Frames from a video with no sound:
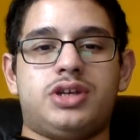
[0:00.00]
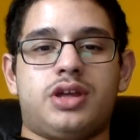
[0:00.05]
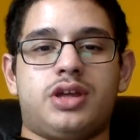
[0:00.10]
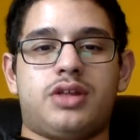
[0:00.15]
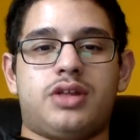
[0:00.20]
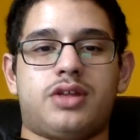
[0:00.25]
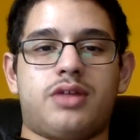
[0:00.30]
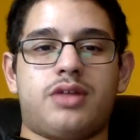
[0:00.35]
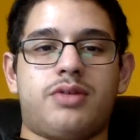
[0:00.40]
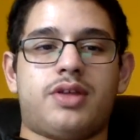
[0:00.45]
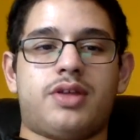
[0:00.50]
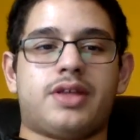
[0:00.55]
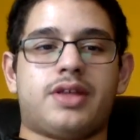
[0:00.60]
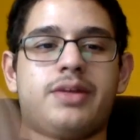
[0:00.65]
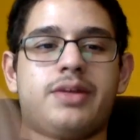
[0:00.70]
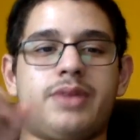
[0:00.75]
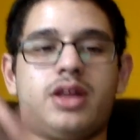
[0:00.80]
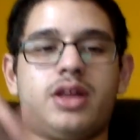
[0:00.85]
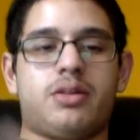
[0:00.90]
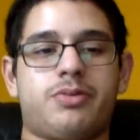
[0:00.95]
this is
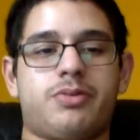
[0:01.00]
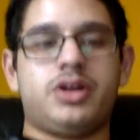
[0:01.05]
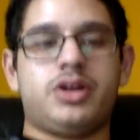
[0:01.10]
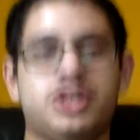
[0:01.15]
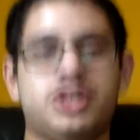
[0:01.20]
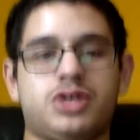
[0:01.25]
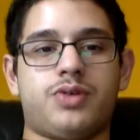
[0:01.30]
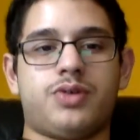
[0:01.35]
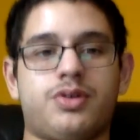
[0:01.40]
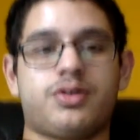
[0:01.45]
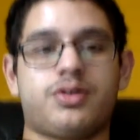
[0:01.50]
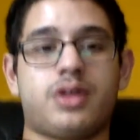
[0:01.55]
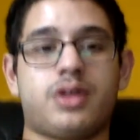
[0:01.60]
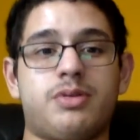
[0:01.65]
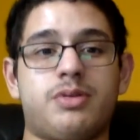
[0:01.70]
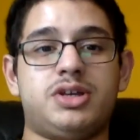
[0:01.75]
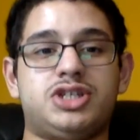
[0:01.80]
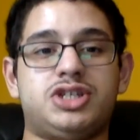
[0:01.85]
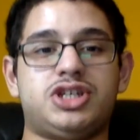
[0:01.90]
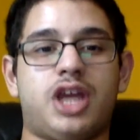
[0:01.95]
gonna be on the pre-show, so it's
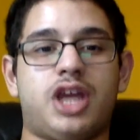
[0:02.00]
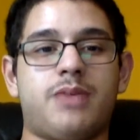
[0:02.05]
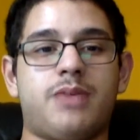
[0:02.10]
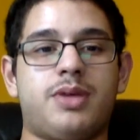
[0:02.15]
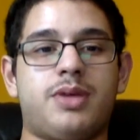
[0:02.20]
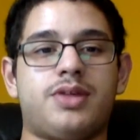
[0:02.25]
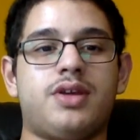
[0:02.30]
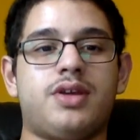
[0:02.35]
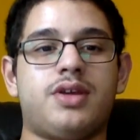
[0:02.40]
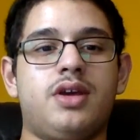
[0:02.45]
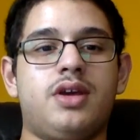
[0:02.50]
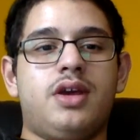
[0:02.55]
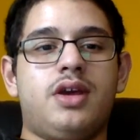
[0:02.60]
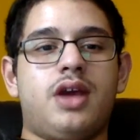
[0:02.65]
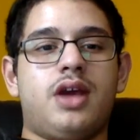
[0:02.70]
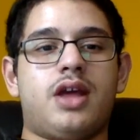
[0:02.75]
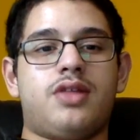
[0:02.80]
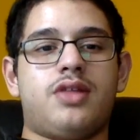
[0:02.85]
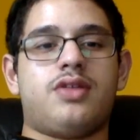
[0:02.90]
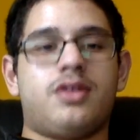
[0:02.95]
gonna be Sheamus
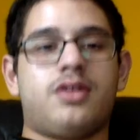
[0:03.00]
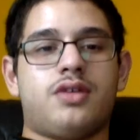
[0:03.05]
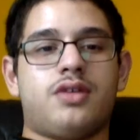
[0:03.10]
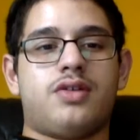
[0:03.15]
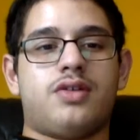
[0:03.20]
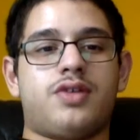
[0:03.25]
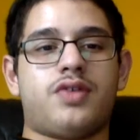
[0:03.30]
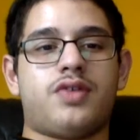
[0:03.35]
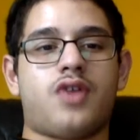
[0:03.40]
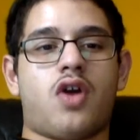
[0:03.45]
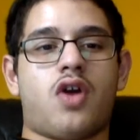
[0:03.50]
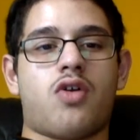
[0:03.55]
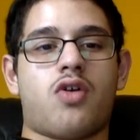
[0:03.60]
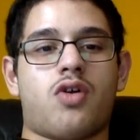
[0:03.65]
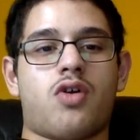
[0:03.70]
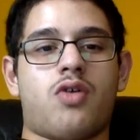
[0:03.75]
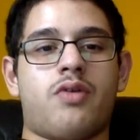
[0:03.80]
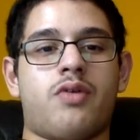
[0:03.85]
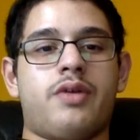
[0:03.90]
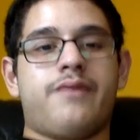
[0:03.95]
and
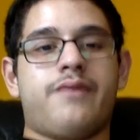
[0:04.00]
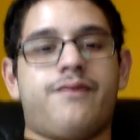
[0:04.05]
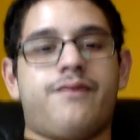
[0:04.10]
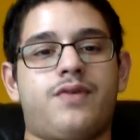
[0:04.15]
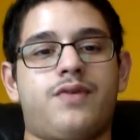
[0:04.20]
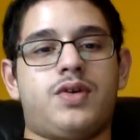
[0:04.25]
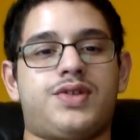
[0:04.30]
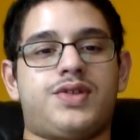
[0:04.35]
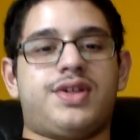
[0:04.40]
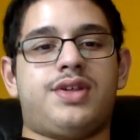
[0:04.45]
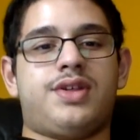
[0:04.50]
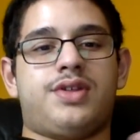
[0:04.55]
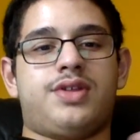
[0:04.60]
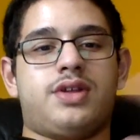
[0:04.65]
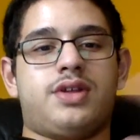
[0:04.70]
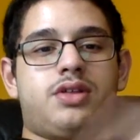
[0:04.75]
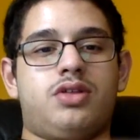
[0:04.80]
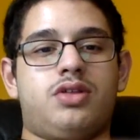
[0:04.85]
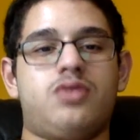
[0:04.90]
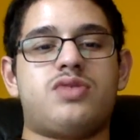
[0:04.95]
Cesaro versus
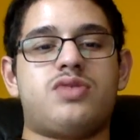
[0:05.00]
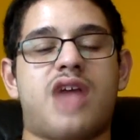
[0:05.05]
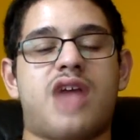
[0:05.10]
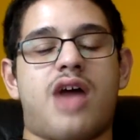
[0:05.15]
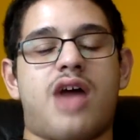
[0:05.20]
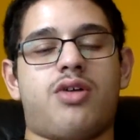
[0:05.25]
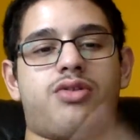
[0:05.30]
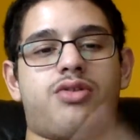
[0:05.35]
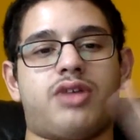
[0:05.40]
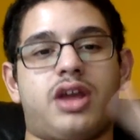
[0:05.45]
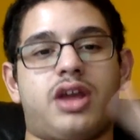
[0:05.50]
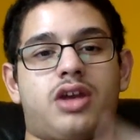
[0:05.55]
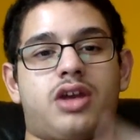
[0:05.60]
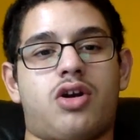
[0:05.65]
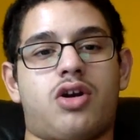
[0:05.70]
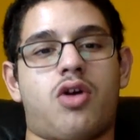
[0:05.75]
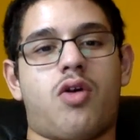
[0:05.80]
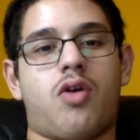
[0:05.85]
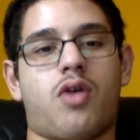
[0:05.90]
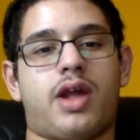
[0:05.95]
Luke Gallows and
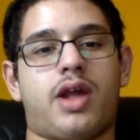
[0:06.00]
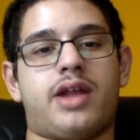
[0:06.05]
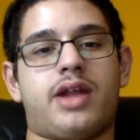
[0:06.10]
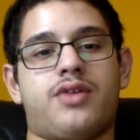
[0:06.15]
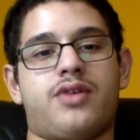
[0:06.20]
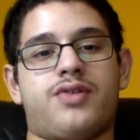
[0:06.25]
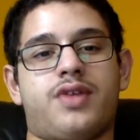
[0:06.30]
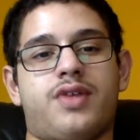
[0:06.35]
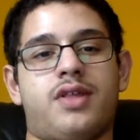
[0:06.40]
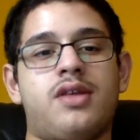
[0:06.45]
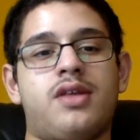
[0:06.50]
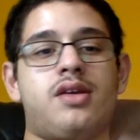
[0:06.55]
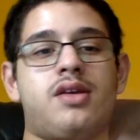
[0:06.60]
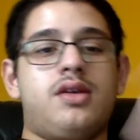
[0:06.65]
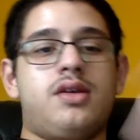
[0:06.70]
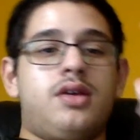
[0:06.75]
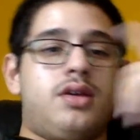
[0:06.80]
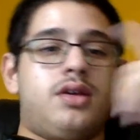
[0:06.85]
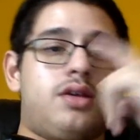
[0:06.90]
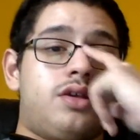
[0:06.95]
Carl Anderson.
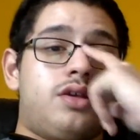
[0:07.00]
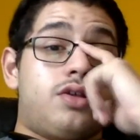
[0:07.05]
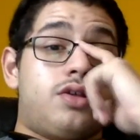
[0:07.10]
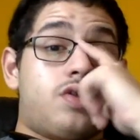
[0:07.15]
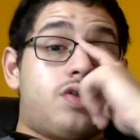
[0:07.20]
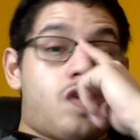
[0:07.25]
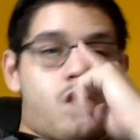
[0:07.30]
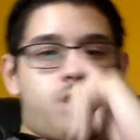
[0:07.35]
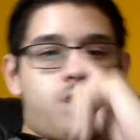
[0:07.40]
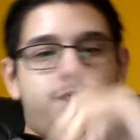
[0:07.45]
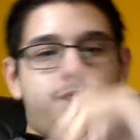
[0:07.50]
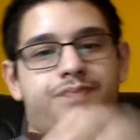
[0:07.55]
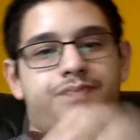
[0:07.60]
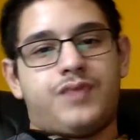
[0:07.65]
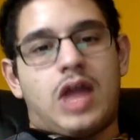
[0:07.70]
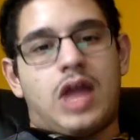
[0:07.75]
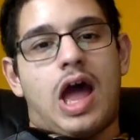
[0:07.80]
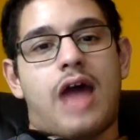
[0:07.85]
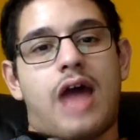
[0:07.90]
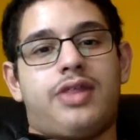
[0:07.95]
So
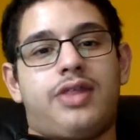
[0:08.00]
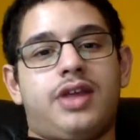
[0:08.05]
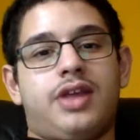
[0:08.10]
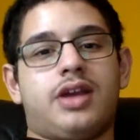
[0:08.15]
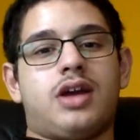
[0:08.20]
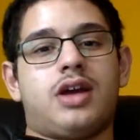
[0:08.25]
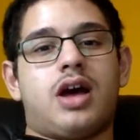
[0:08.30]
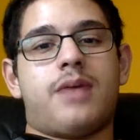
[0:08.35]
I think